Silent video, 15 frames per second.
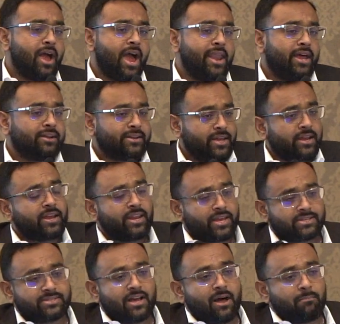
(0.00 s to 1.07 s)
And I'll take an
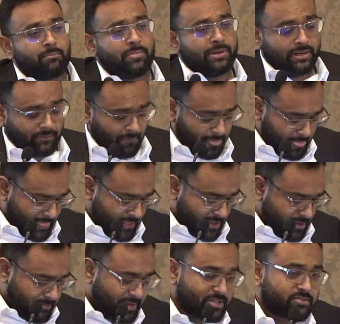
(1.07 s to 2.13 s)
example,
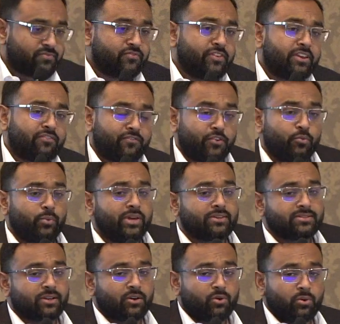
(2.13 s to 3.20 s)
because a very few
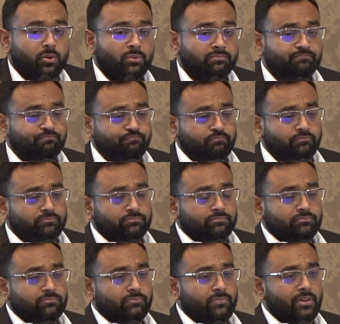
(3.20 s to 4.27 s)
weeks ago,
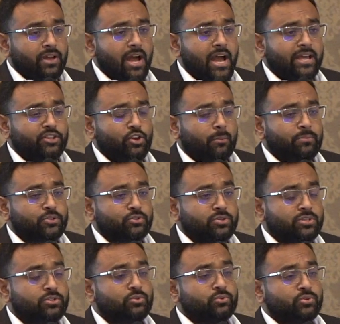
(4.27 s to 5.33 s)
I had the
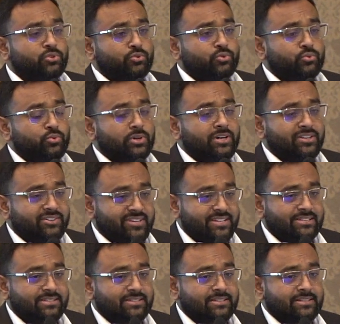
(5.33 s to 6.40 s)
opportunity to
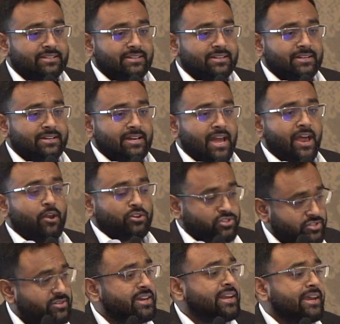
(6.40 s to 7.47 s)
address an
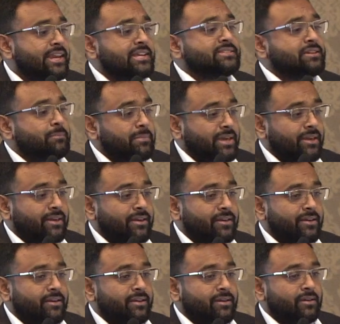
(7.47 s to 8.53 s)
Australian SME
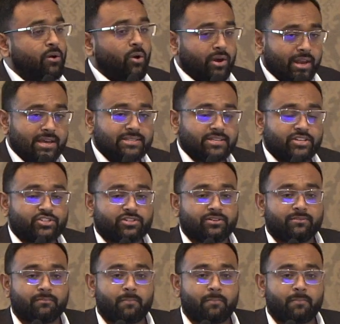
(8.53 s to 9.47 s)
organization.